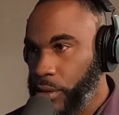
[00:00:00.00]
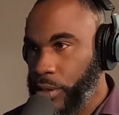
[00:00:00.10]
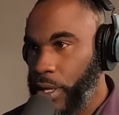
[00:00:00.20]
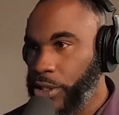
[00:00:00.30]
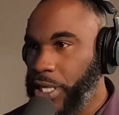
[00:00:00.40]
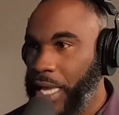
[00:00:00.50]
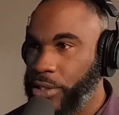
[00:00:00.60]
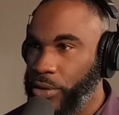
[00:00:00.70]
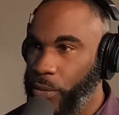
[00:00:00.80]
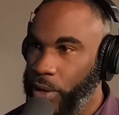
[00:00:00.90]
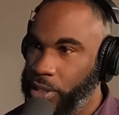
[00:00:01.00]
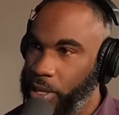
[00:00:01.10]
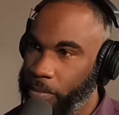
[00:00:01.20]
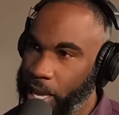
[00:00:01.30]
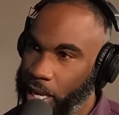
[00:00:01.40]
So those shots are the ones
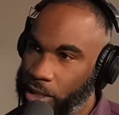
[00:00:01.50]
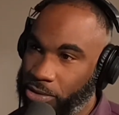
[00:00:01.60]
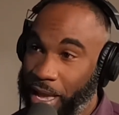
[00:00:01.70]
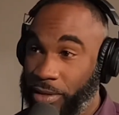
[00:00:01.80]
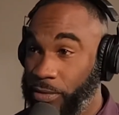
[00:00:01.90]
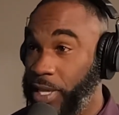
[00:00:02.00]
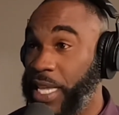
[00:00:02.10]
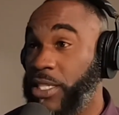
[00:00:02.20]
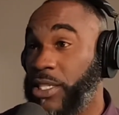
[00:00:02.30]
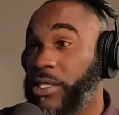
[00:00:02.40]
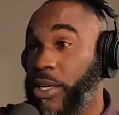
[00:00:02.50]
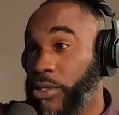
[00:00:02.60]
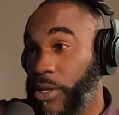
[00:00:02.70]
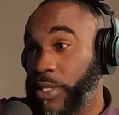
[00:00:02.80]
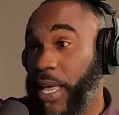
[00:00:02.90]
that make it attractive because I just
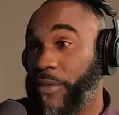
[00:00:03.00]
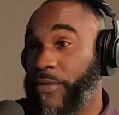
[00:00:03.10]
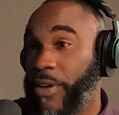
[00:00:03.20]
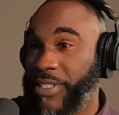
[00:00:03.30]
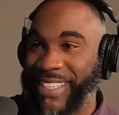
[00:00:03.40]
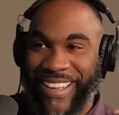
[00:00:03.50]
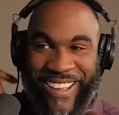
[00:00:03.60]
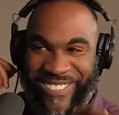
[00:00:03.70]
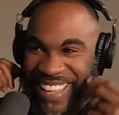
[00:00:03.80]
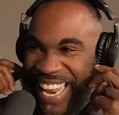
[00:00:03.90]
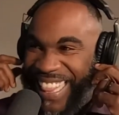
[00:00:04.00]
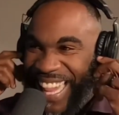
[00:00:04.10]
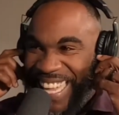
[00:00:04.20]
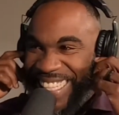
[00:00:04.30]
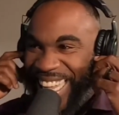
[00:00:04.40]
searched those headphones and I go, man, I
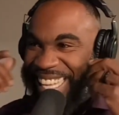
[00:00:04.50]
like